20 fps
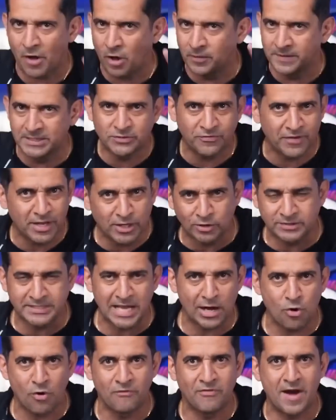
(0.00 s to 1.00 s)
All these videos
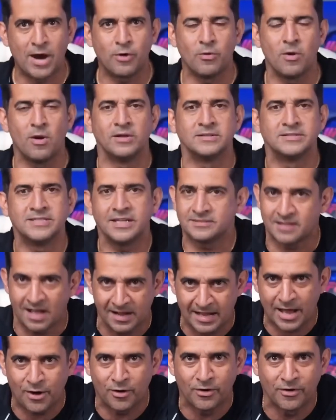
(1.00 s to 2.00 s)
that go viral on
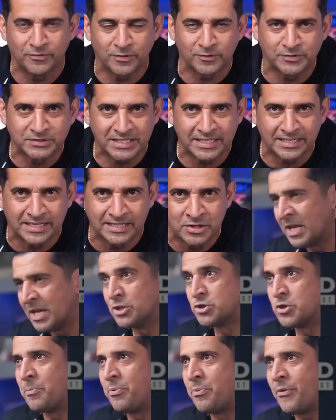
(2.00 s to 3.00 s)
TikTok, I don't know if you've seen it.
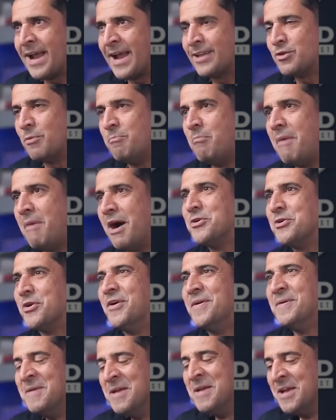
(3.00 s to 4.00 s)
It's a prank. The
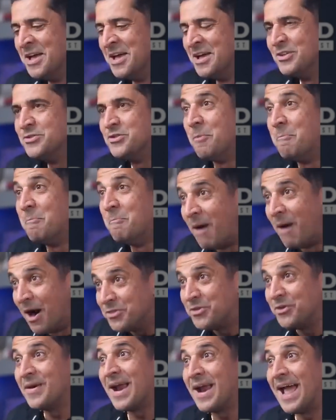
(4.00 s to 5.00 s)
mother the
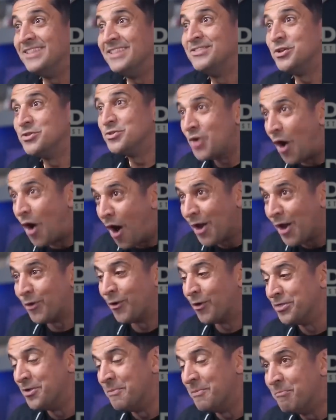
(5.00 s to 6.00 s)
mother and the
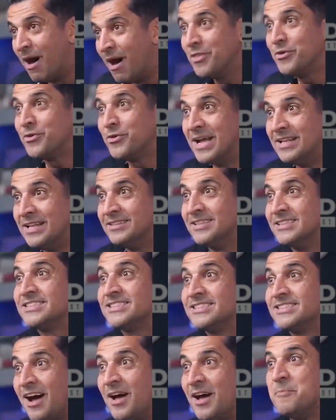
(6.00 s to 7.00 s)
daughter or the mother and the
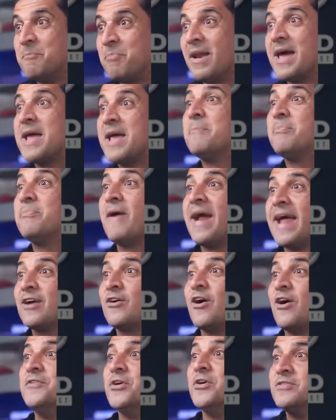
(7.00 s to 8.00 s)
son play a
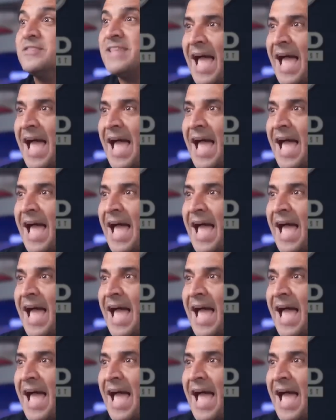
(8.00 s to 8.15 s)
prank on their